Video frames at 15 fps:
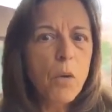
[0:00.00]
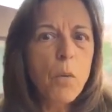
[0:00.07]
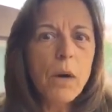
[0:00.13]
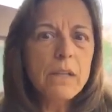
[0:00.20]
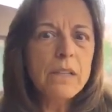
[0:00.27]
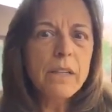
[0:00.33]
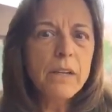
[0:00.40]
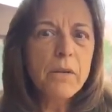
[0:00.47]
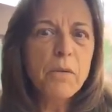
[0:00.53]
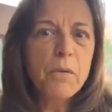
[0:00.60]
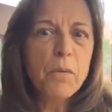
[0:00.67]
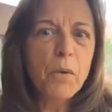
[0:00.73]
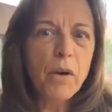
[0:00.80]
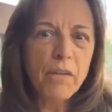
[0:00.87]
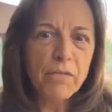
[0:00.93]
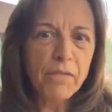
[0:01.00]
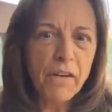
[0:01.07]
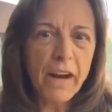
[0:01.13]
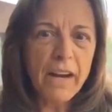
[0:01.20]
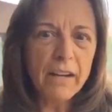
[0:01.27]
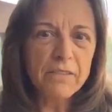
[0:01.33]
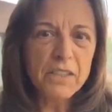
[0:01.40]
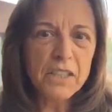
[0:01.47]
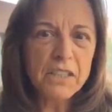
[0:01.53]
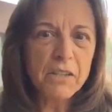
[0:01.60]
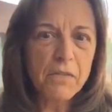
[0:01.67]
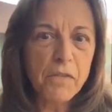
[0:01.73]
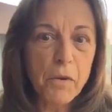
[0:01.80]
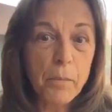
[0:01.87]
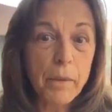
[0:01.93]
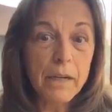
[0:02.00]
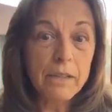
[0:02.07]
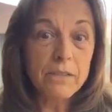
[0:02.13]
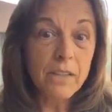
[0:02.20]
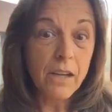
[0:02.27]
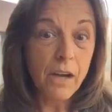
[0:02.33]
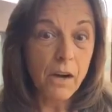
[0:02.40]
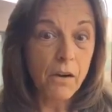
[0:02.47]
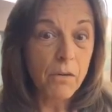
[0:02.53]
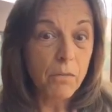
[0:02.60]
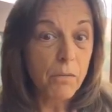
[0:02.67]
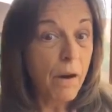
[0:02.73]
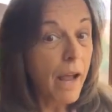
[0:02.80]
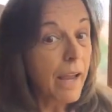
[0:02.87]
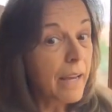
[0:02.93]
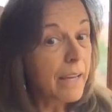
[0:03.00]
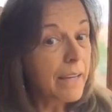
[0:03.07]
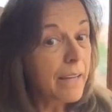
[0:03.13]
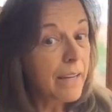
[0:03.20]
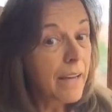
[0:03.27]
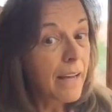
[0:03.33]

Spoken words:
what you were afraid of just a few minutes ago, right?